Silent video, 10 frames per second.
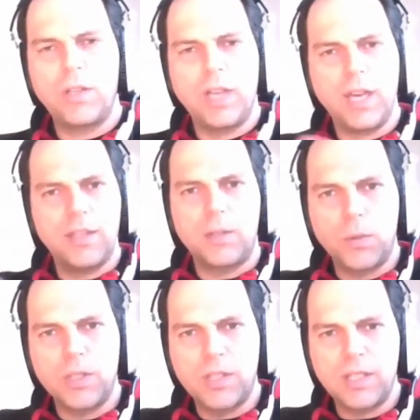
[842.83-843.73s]
together
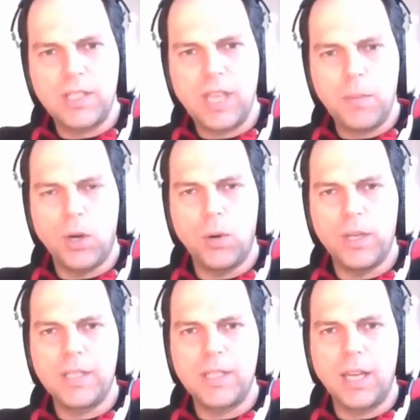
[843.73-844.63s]
towards the same
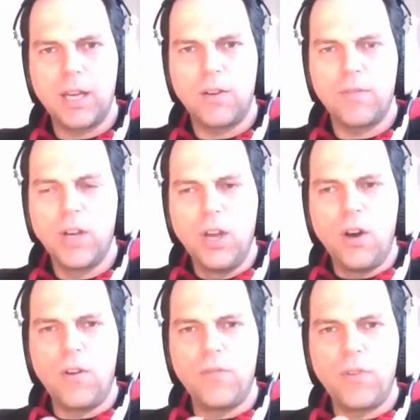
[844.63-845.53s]
goal instead of
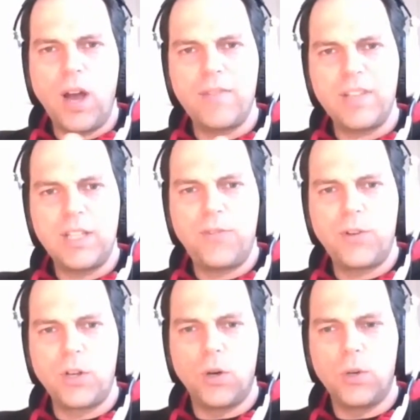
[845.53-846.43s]
of having
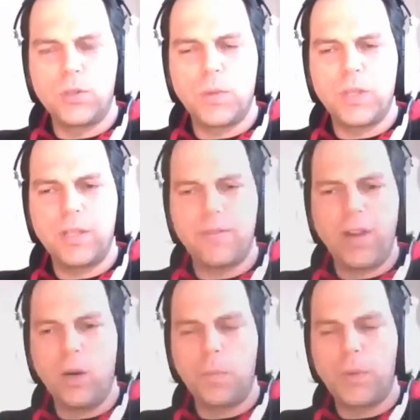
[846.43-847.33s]
different goals with the
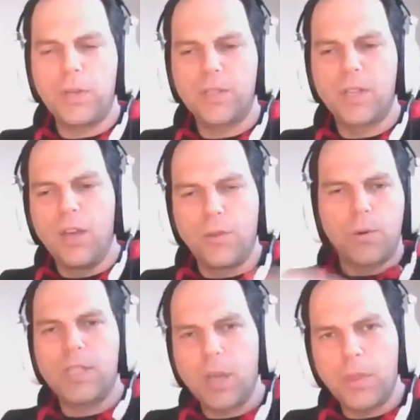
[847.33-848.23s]
developers
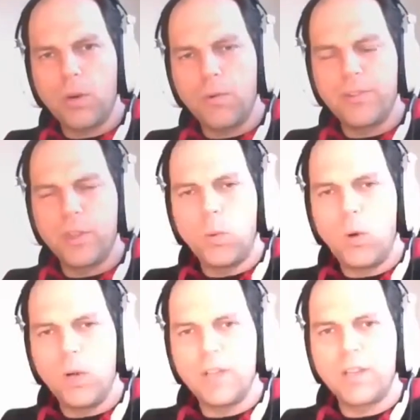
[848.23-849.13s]
throwing something over the
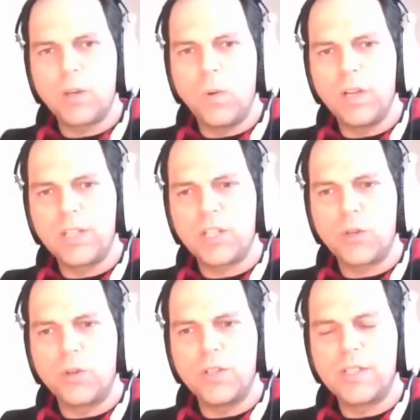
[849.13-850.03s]
wall and the quality
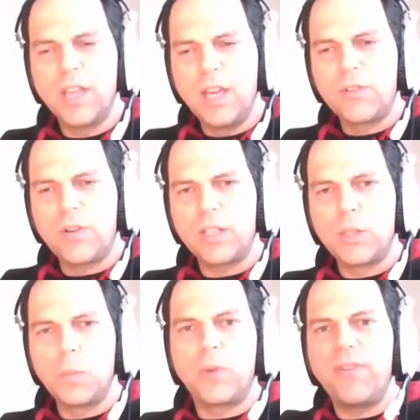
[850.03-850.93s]
assurance trying
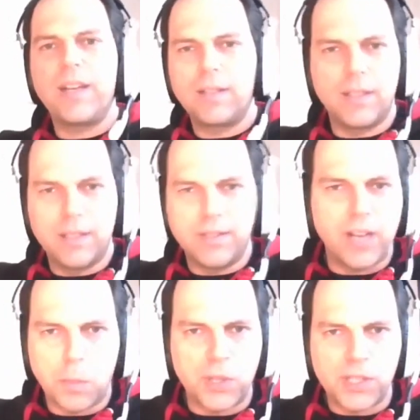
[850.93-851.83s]
to prevent the
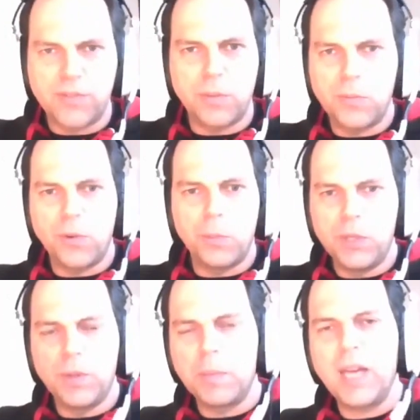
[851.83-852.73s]
developers from from
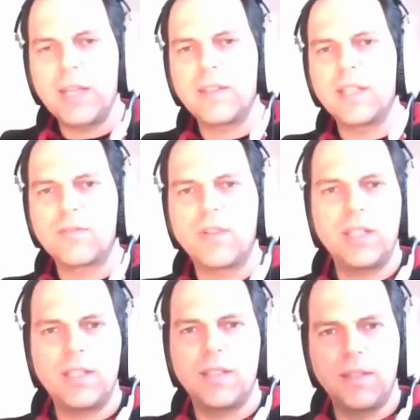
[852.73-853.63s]
doing bad things
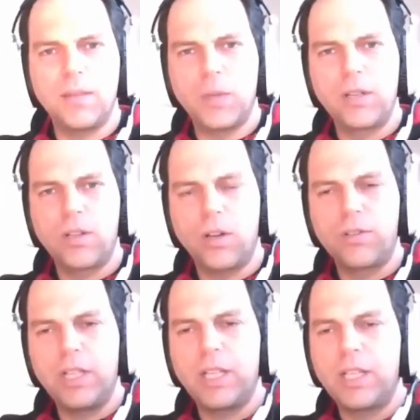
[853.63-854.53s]
right it, it, with
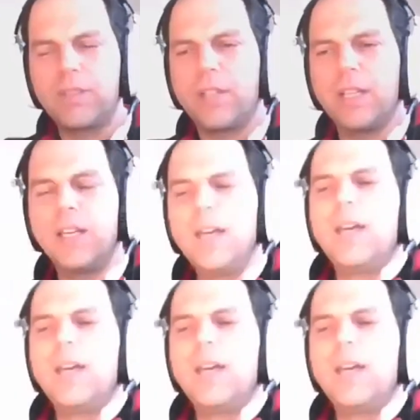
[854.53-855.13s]
contradictory